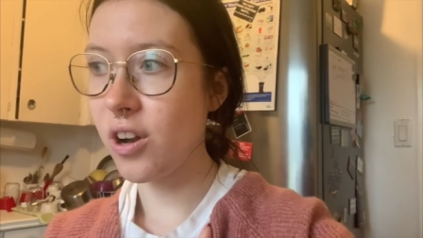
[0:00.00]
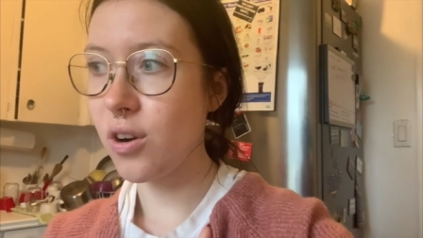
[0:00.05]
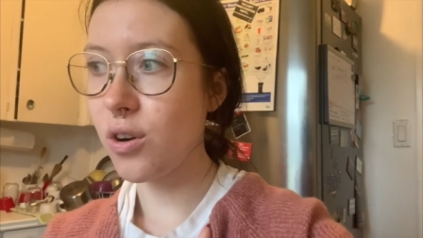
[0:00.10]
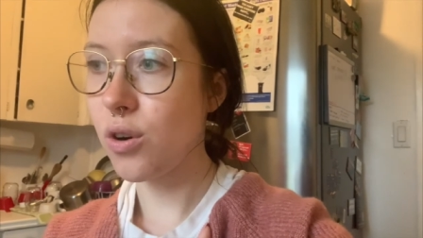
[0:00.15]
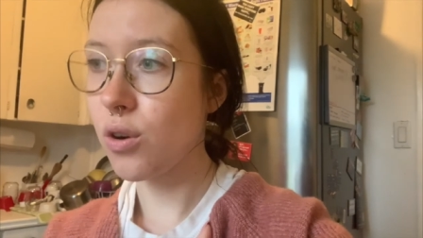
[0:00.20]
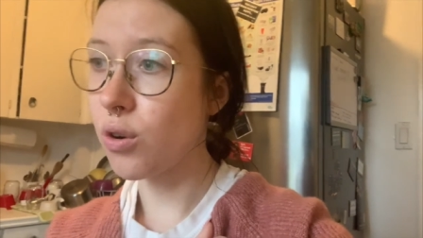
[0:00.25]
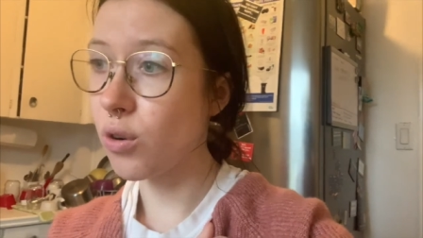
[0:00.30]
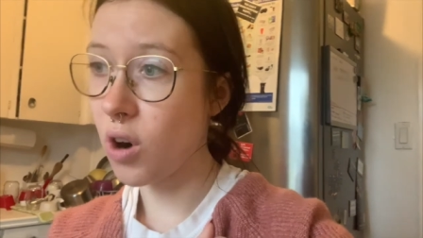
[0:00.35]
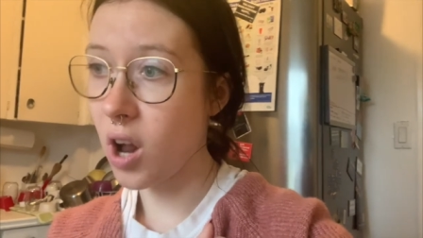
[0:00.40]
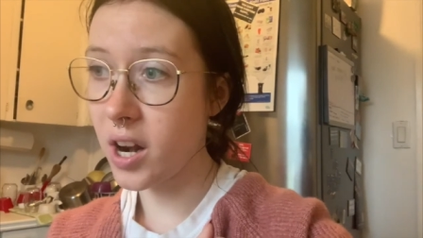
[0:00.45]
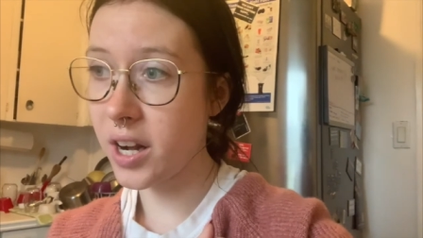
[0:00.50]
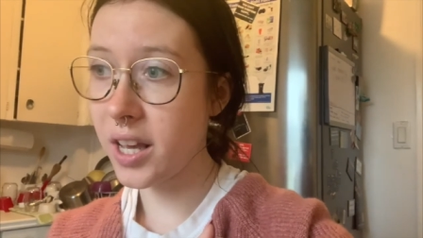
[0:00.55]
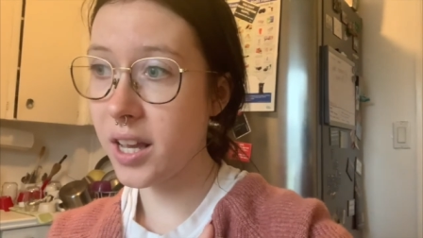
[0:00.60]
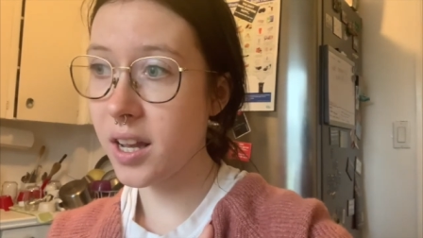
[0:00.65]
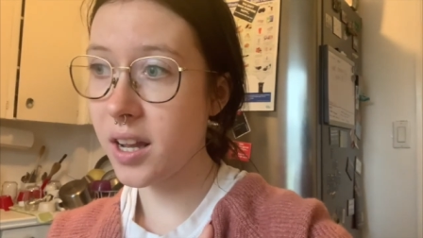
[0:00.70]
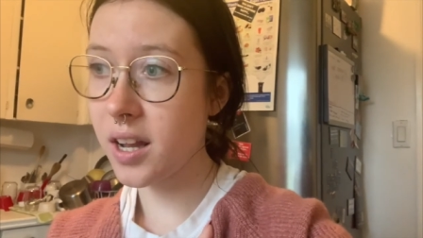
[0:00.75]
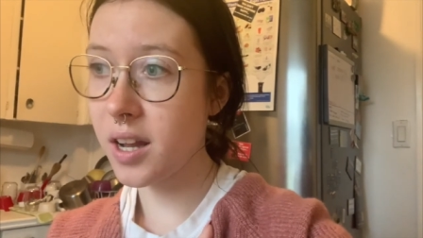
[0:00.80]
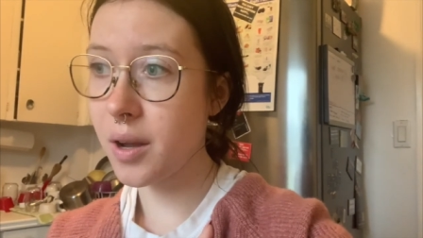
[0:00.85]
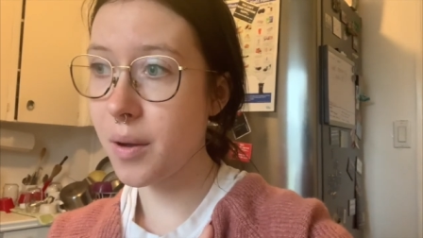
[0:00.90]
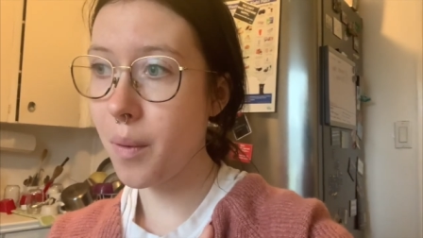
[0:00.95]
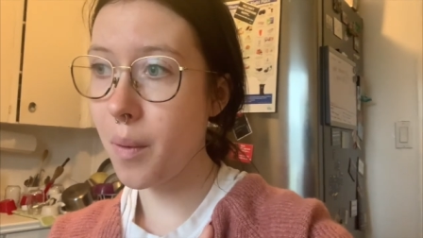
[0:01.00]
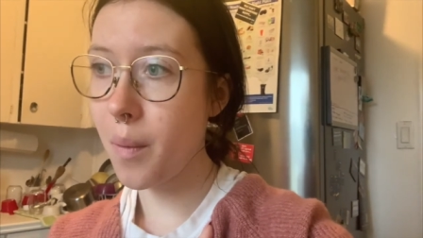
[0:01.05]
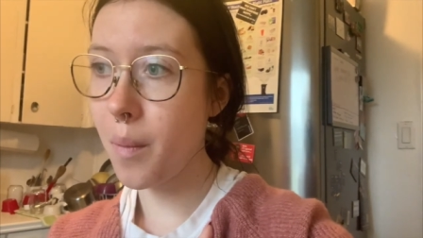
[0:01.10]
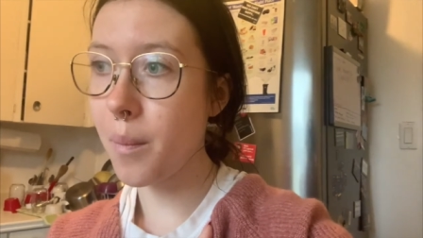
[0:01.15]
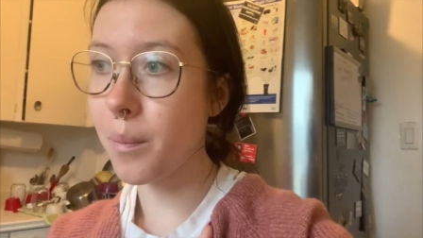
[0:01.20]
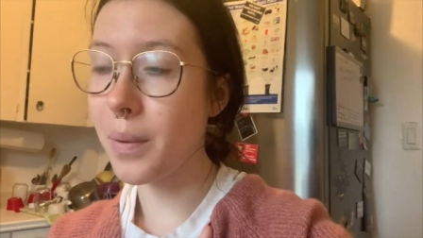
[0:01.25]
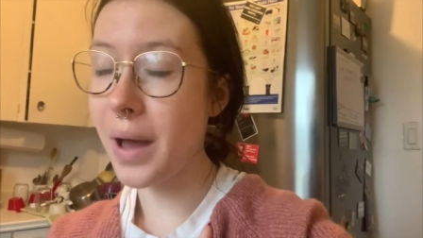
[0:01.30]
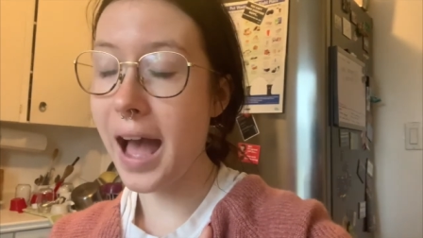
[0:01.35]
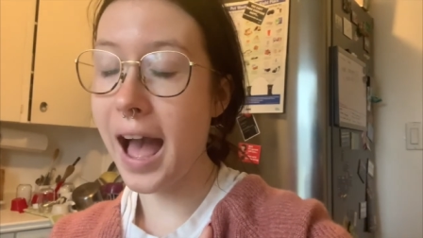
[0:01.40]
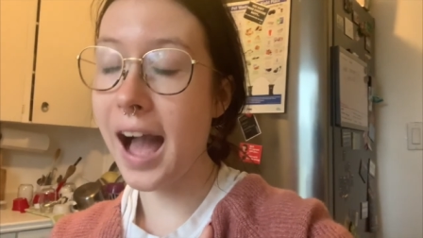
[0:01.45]
chronic
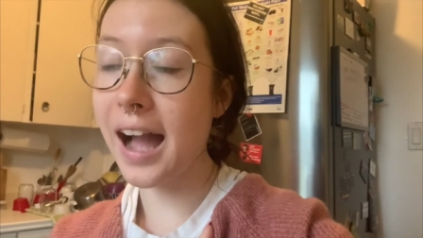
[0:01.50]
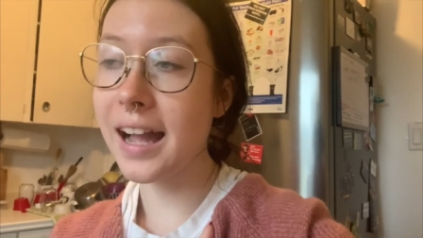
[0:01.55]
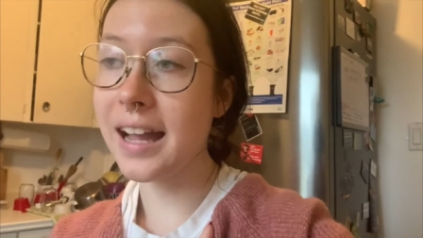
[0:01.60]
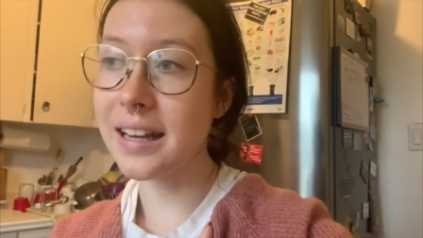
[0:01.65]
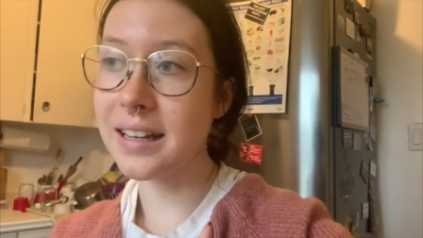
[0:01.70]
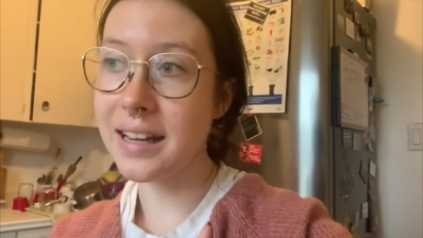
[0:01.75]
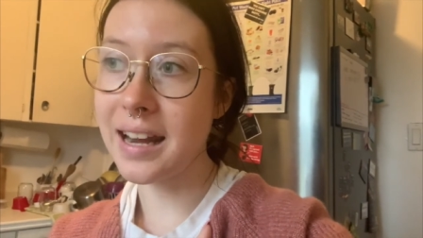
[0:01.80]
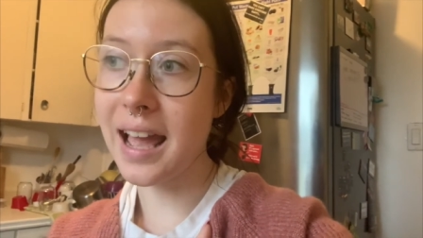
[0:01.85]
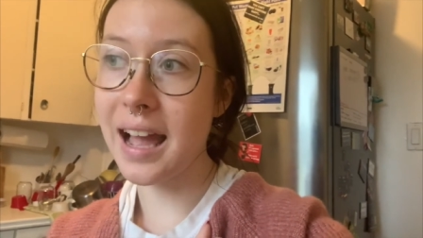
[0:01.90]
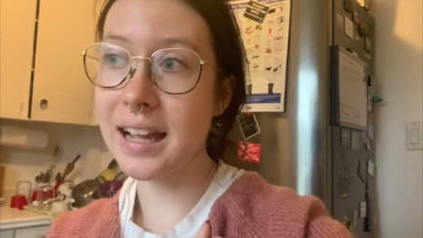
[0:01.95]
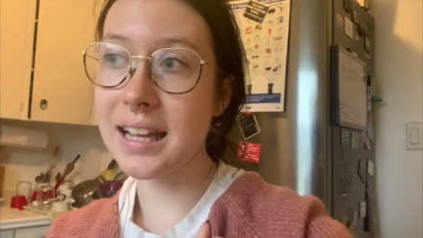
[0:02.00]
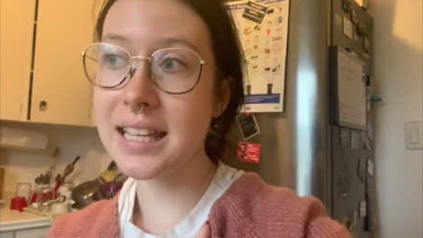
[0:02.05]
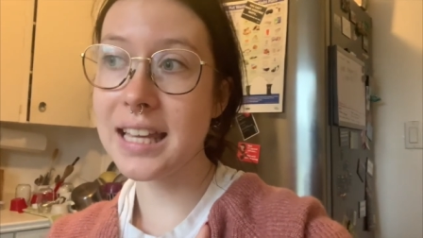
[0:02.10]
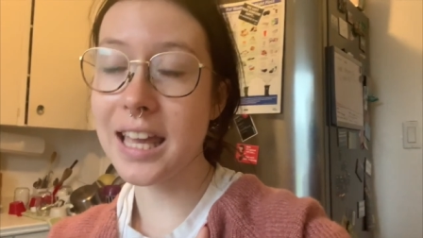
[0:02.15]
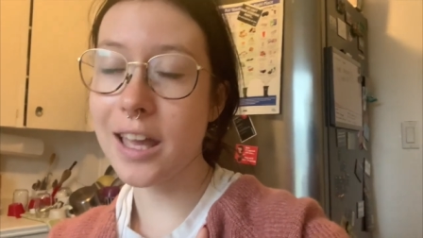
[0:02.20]
back, neck,